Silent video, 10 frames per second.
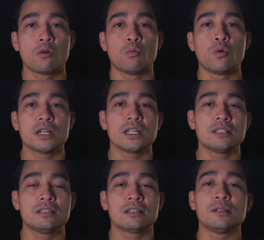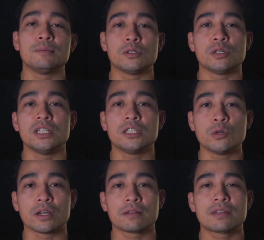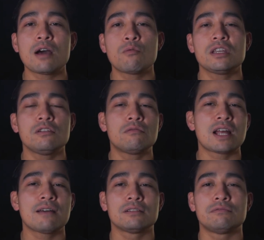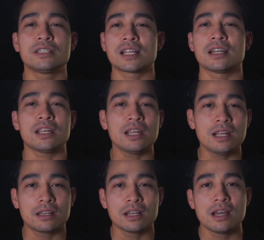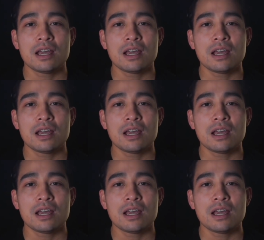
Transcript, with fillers: What is the community doing? That way you don't have to risk any ETH